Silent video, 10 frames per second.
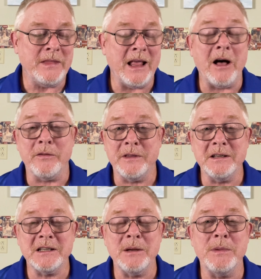Now,
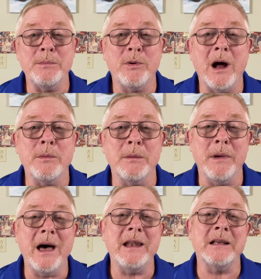this can be
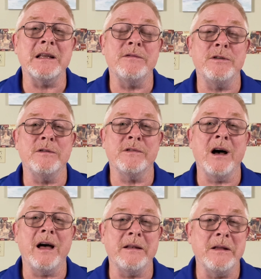problematic if you've
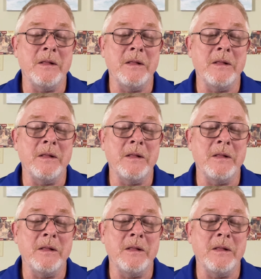got